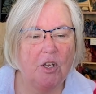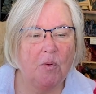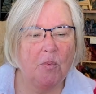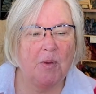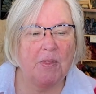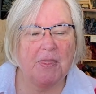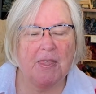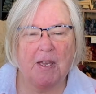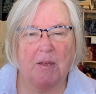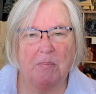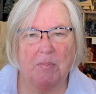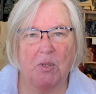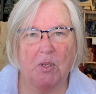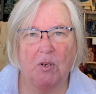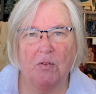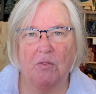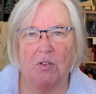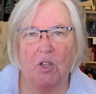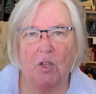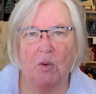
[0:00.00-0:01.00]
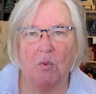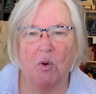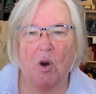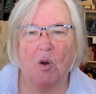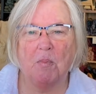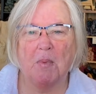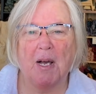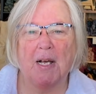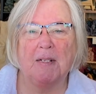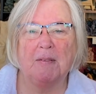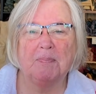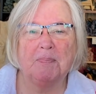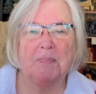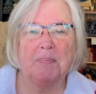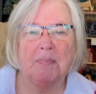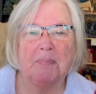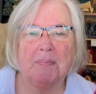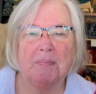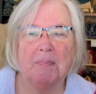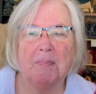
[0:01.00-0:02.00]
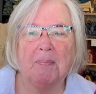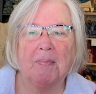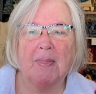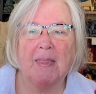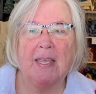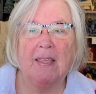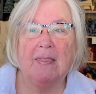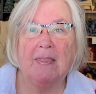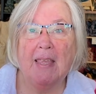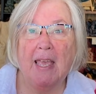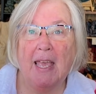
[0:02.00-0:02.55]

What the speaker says: with that beautiful aroma. And